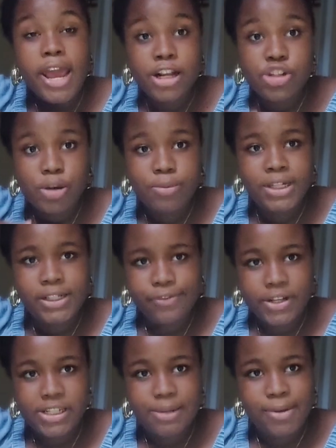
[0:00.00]
eight subjects
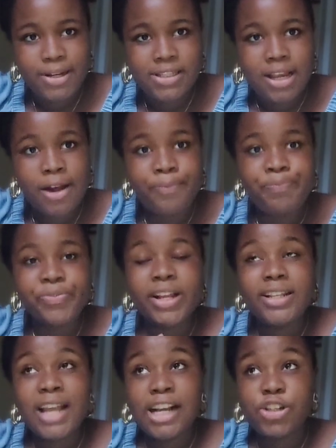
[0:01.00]
first semester,
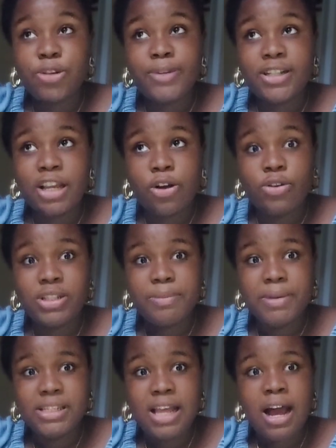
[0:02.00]
nine subjects second
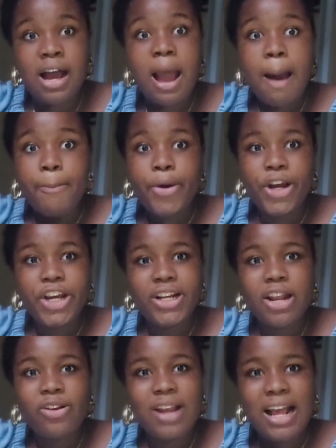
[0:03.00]
semester. But here, I
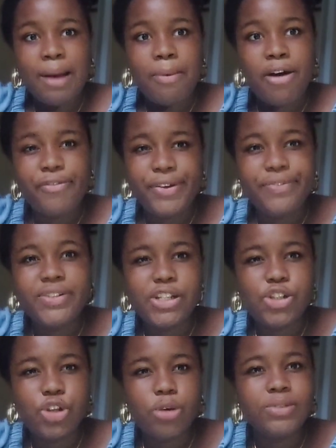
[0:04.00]
did like about 15
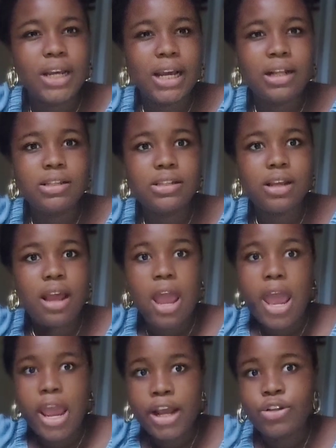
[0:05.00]
subjects
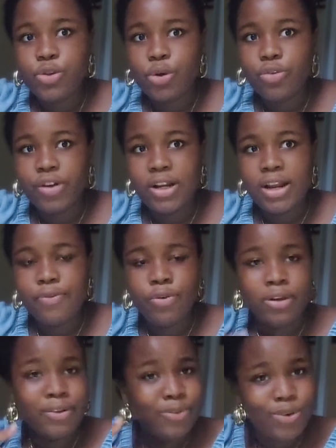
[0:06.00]
in 200
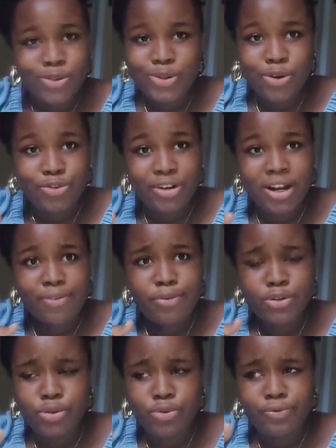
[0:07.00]
level, even also 100 level,
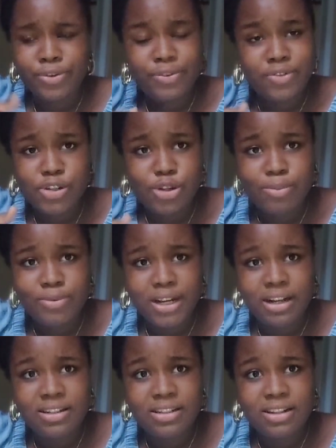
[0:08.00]
15
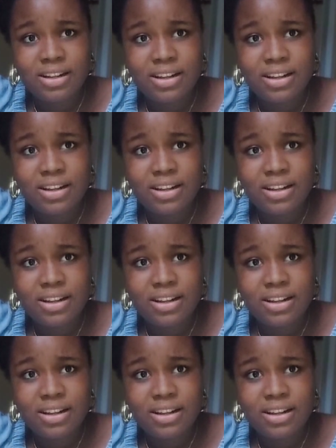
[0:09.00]
subjects.